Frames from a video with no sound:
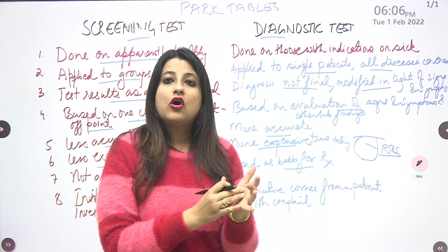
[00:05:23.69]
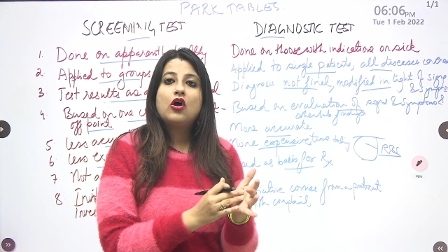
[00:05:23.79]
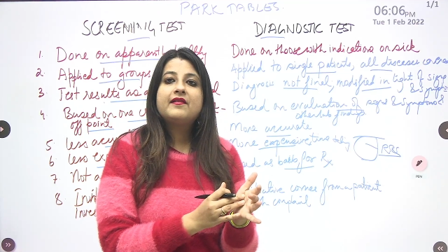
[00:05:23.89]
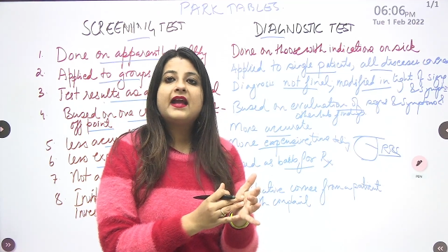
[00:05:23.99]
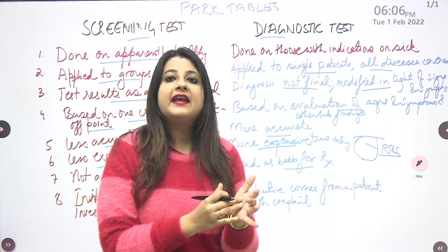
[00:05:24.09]

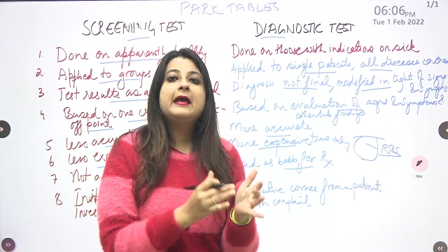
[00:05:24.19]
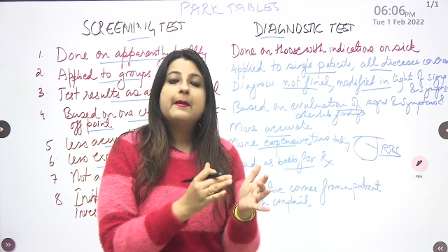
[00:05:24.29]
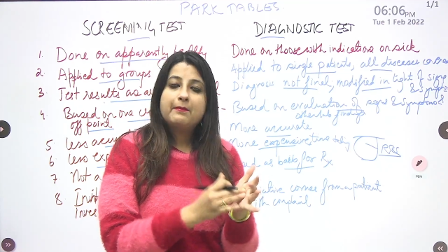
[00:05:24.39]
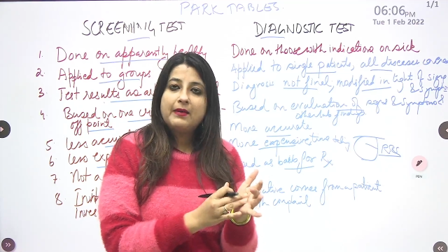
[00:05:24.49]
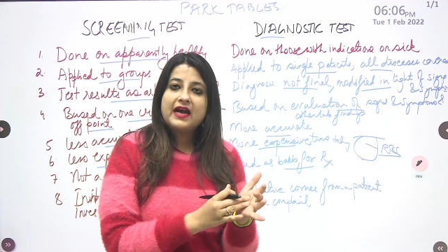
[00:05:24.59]
All right.
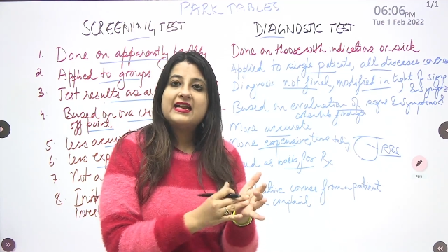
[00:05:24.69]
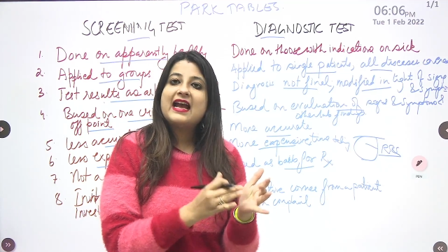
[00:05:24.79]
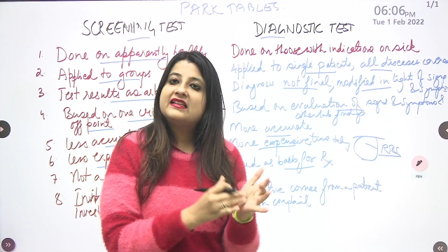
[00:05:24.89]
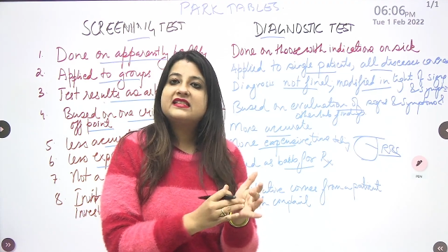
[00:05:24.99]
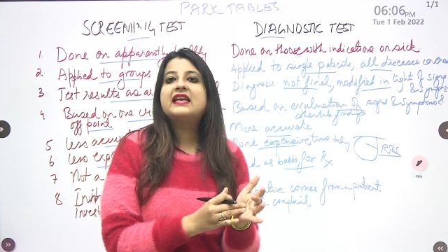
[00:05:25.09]
But
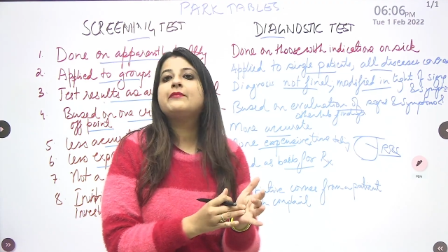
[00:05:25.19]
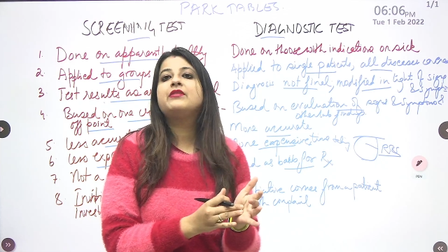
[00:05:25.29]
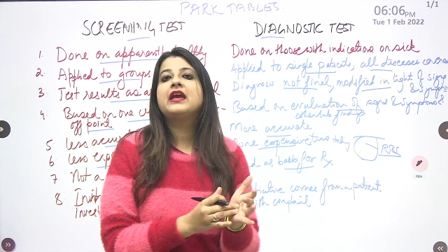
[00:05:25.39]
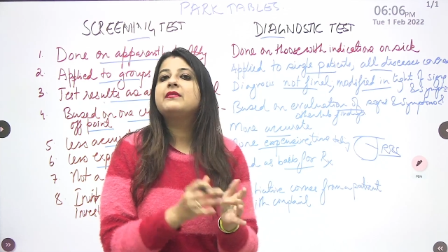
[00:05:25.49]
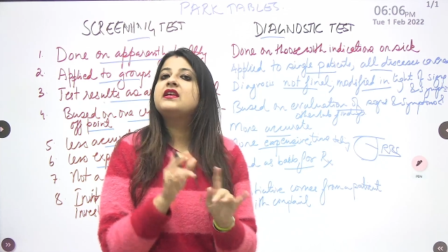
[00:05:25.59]
at the same
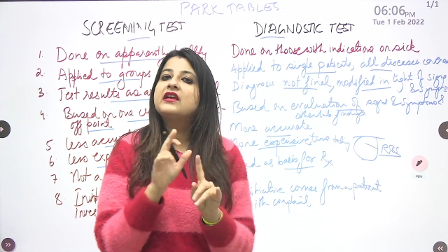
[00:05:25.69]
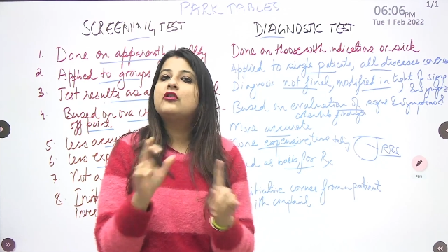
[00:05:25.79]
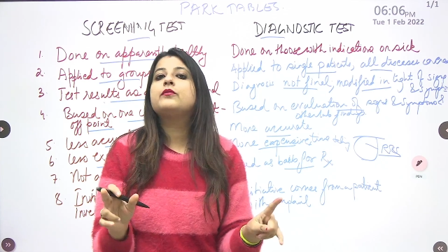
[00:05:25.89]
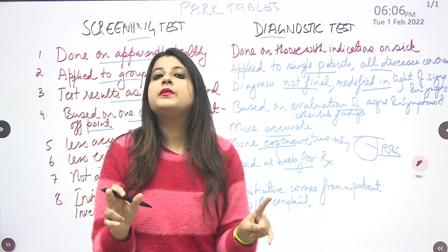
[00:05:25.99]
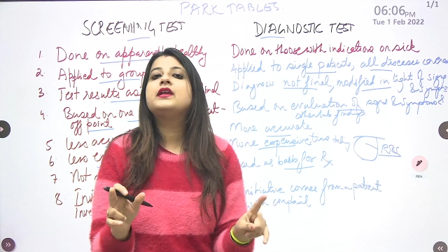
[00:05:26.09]
time, it
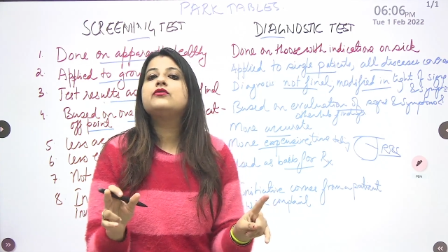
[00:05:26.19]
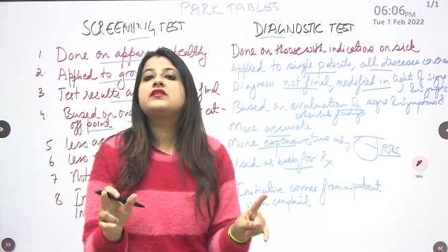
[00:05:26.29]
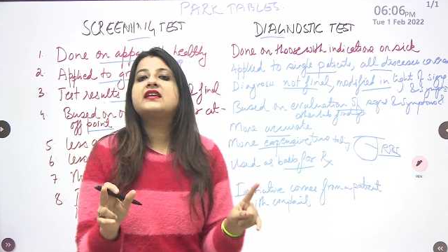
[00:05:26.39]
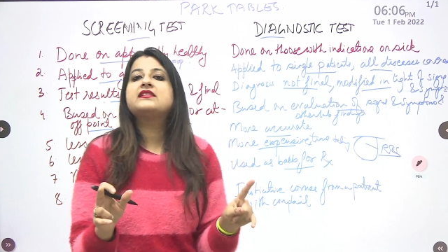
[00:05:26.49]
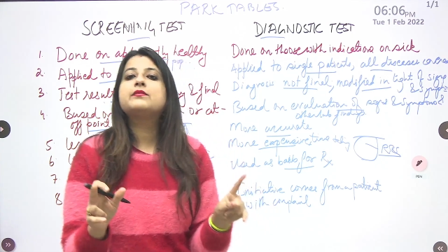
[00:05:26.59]
cannot be
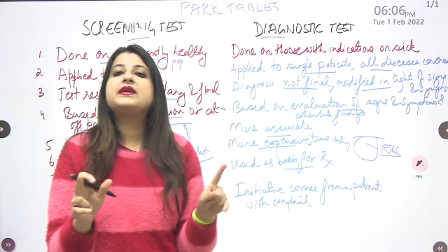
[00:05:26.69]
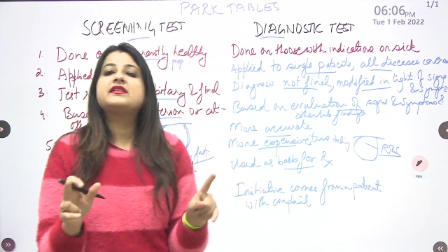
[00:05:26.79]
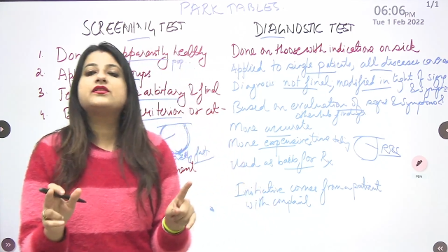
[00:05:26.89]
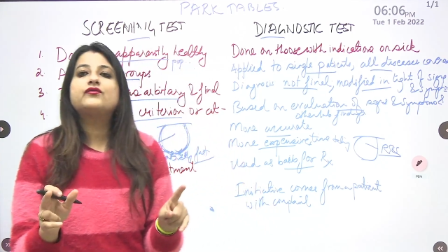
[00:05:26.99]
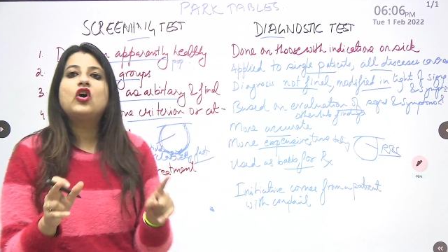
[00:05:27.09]
used as a
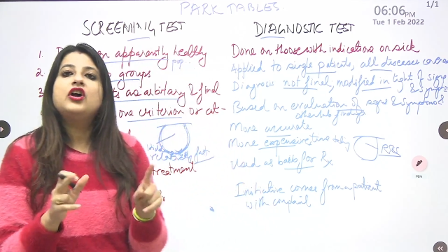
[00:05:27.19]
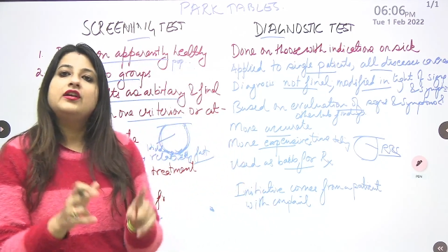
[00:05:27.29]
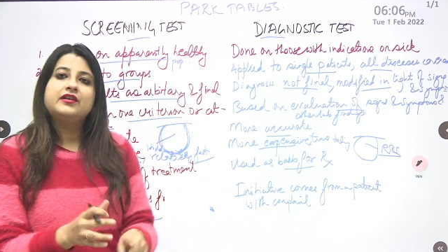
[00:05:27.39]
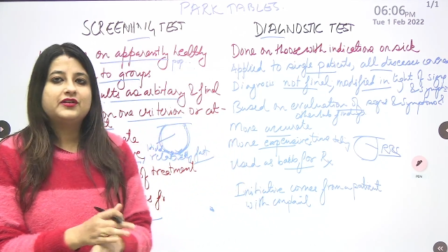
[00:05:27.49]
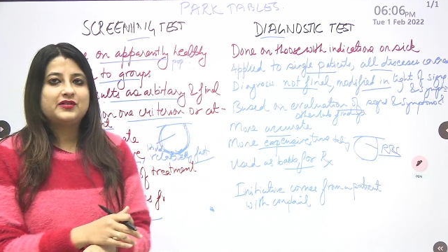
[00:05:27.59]
basis for
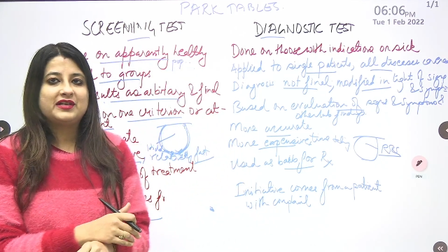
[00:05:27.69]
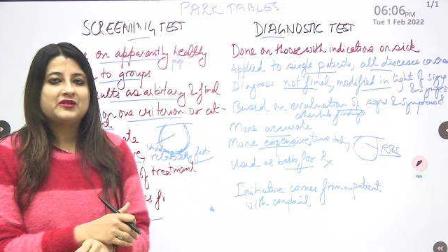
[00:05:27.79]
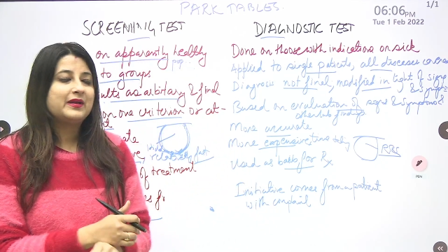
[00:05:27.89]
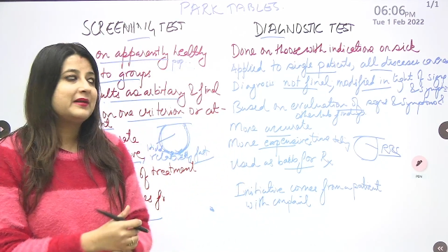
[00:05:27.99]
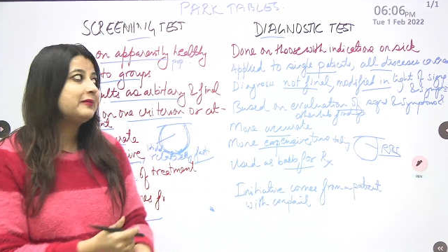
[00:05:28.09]

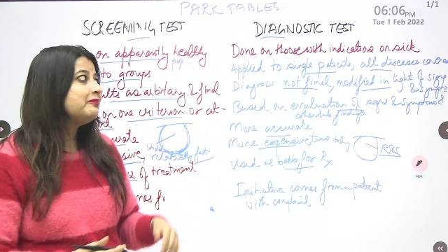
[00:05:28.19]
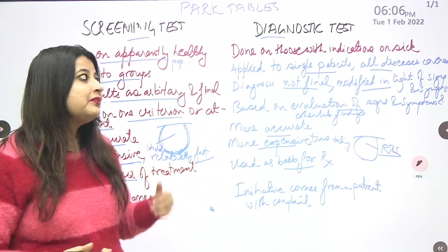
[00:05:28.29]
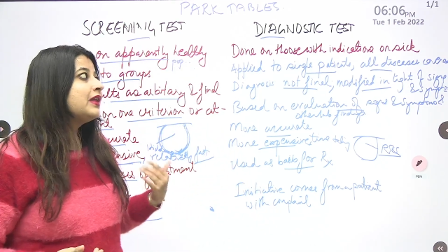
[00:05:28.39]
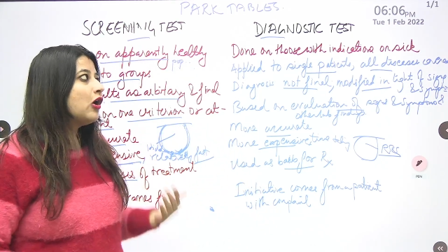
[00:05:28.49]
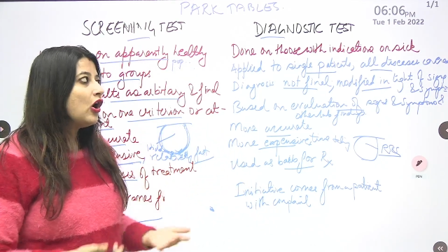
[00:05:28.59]
treatment.
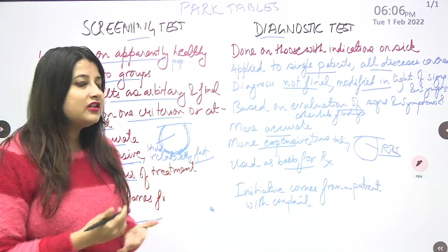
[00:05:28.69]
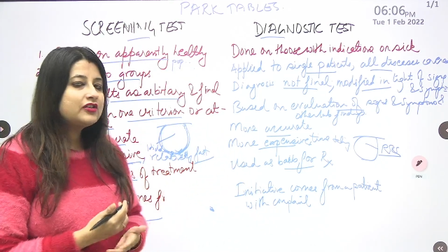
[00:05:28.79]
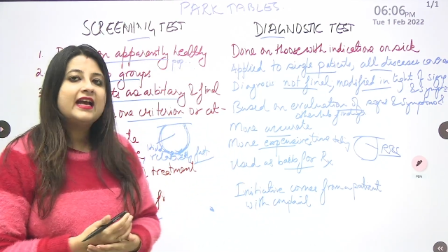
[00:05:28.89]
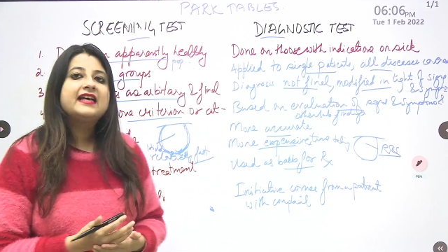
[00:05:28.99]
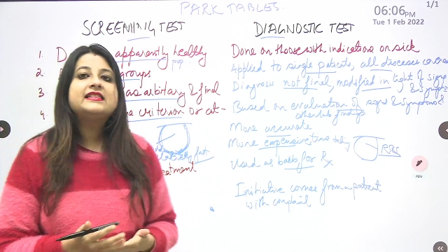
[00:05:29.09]

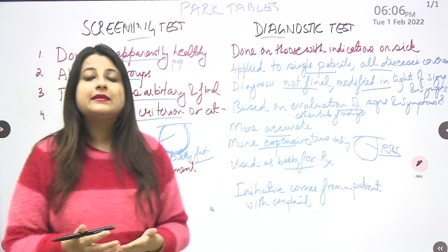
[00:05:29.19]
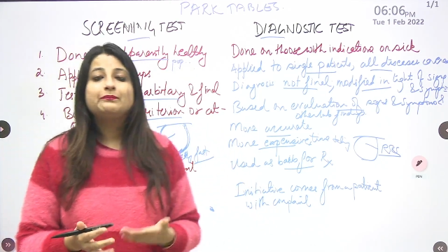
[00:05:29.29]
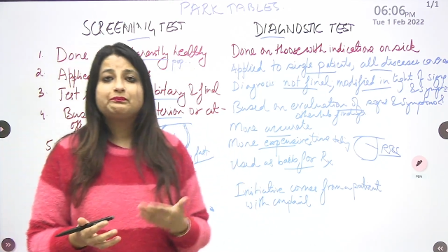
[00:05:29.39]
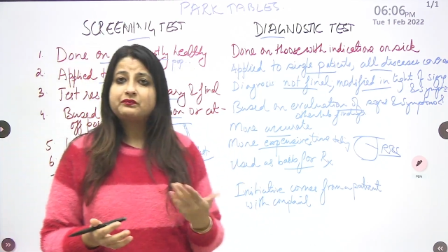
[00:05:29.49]
Also, guys,